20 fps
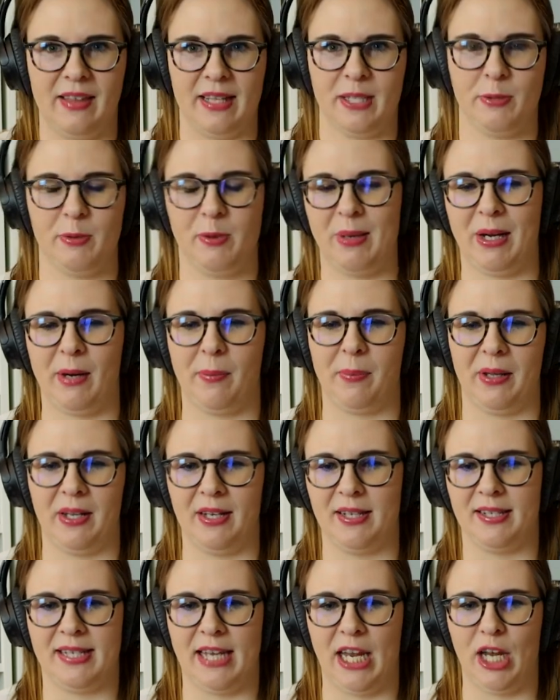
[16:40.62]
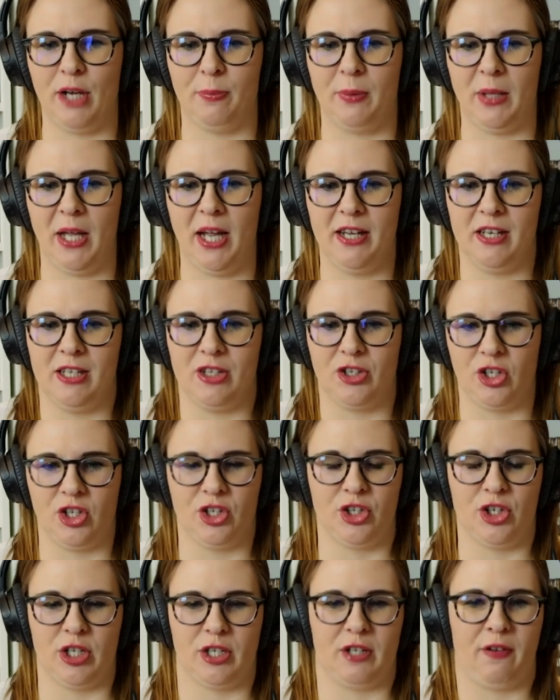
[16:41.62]
That's his big escape plan, is
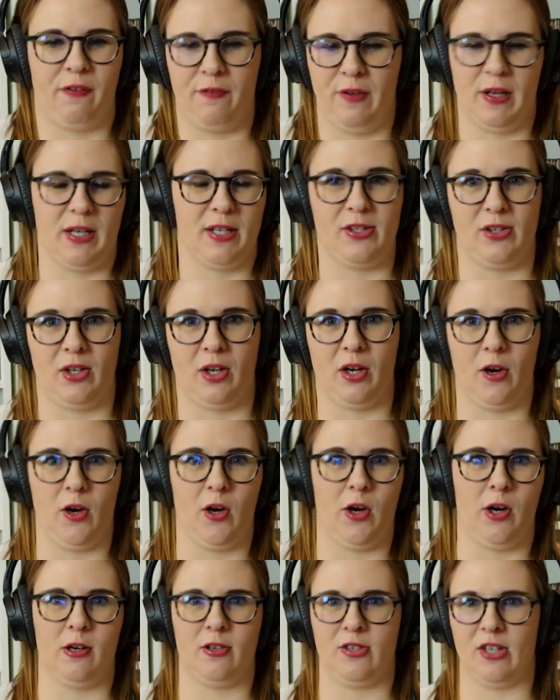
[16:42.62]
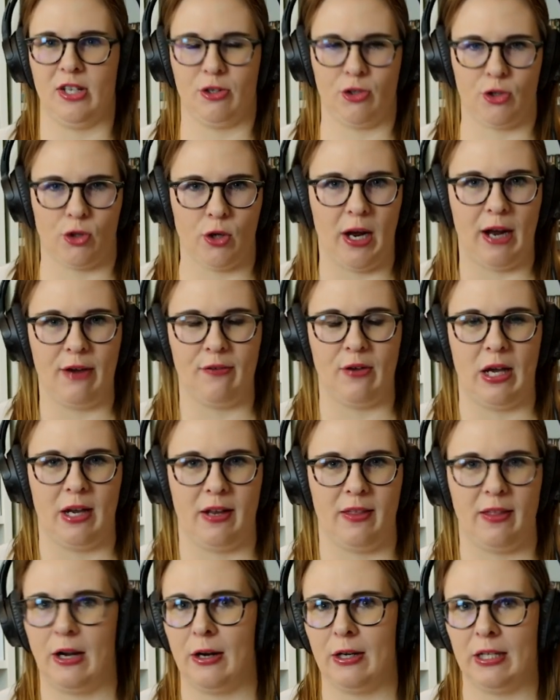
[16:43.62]
just fix the cars and drive out
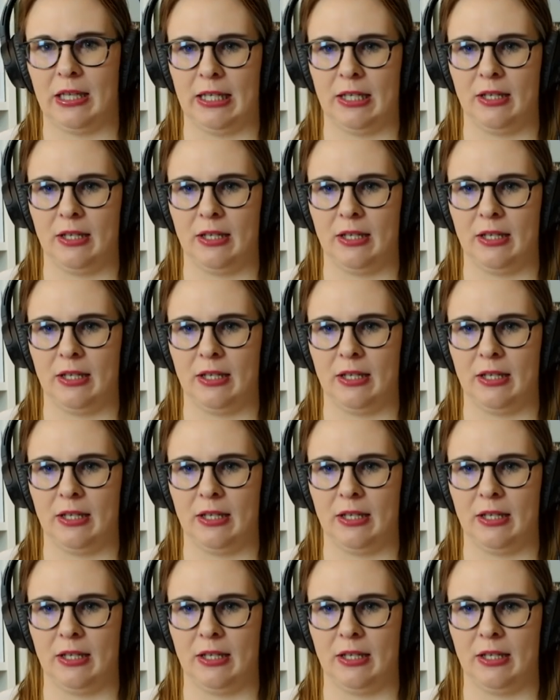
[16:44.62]
of there and